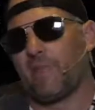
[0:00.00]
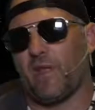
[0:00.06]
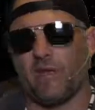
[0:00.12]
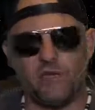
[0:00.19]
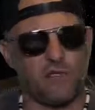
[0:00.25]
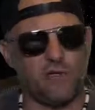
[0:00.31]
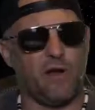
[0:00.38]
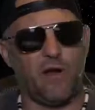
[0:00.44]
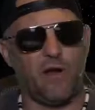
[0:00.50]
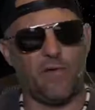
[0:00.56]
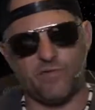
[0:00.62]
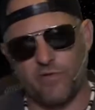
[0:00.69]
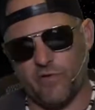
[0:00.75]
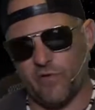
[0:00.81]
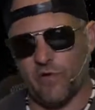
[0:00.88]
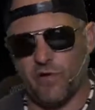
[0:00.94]
I should have gone on
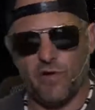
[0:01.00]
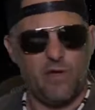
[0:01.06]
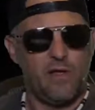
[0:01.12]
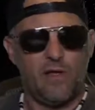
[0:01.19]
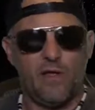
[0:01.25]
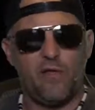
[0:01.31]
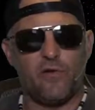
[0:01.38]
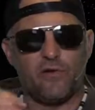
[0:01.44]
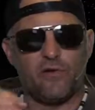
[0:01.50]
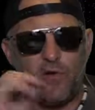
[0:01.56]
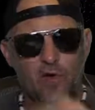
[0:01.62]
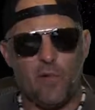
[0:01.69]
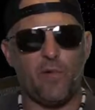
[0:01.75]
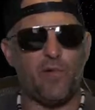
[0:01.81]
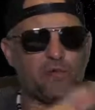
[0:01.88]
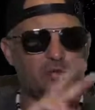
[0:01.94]
this earlier. There's
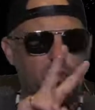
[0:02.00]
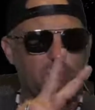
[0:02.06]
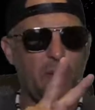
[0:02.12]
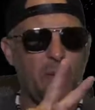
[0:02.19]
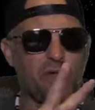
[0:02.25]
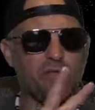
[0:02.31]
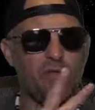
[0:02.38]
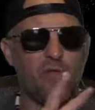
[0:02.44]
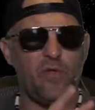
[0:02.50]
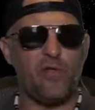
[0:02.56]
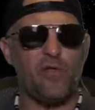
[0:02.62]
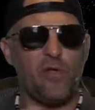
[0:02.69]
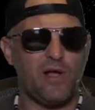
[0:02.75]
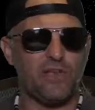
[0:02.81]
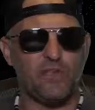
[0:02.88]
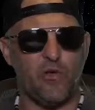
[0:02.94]
2 numbers on there.
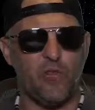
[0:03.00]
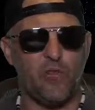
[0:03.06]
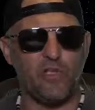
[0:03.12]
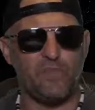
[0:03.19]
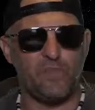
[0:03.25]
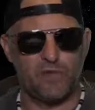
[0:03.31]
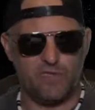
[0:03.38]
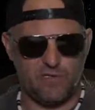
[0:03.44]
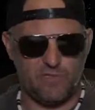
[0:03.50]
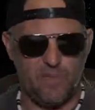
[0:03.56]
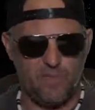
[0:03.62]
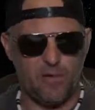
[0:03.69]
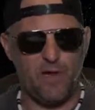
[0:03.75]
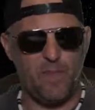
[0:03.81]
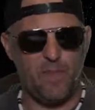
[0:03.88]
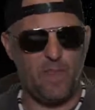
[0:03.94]
You guys know this, but some
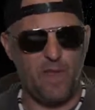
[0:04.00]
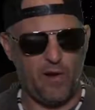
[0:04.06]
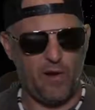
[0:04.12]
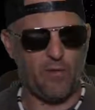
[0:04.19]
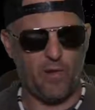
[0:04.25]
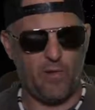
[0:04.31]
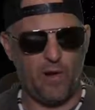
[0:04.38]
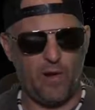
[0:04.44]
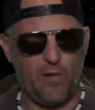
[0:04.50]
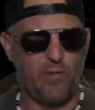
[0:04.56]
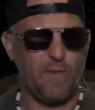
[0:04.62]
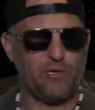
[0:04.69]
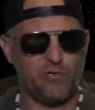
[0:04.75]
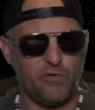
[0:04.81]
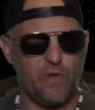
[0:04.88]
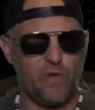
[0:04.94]
people come in, they don't know it. I want to
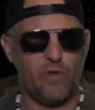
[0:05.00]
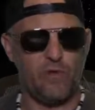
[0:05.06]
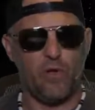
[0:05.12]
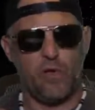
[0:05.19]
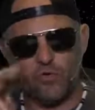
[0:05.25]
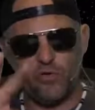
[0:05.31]
make sure they do.